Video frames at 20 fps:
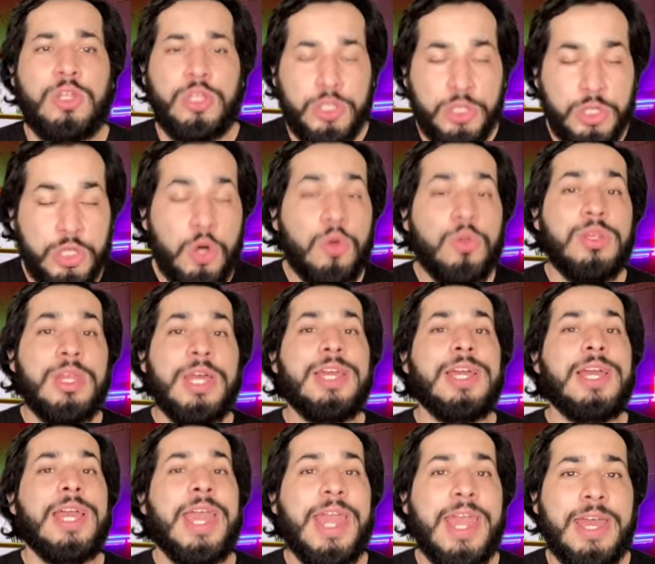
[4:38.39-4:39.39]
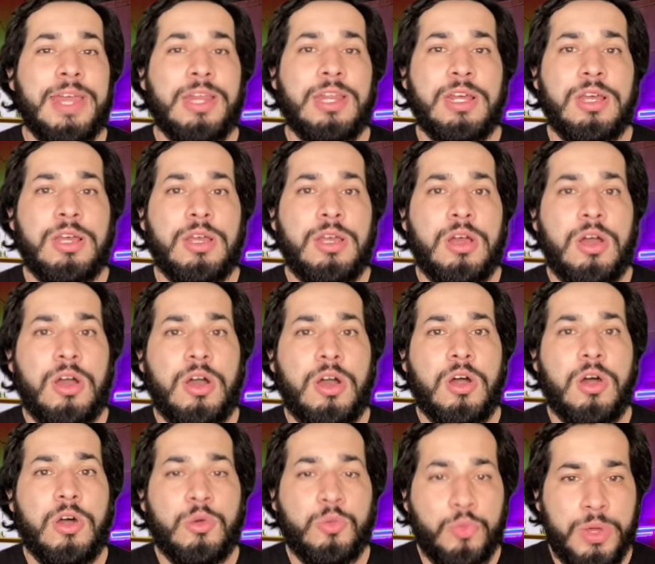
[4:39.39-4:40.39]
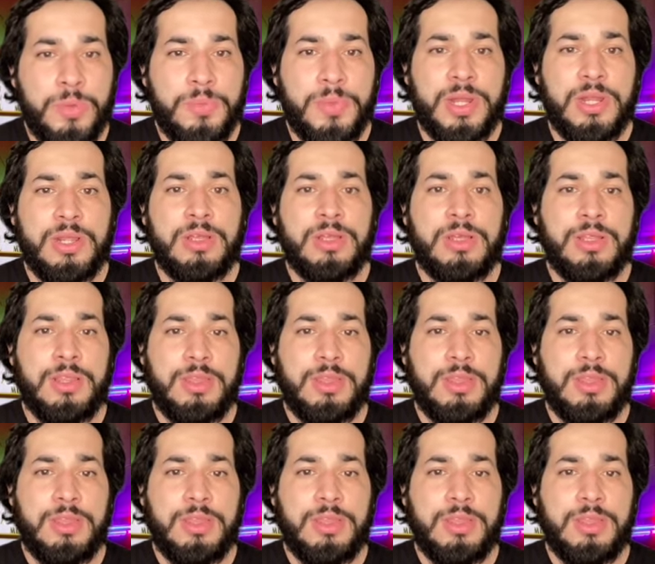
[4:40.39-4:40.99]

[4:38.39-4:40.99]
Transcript: You don't lay a hand on women.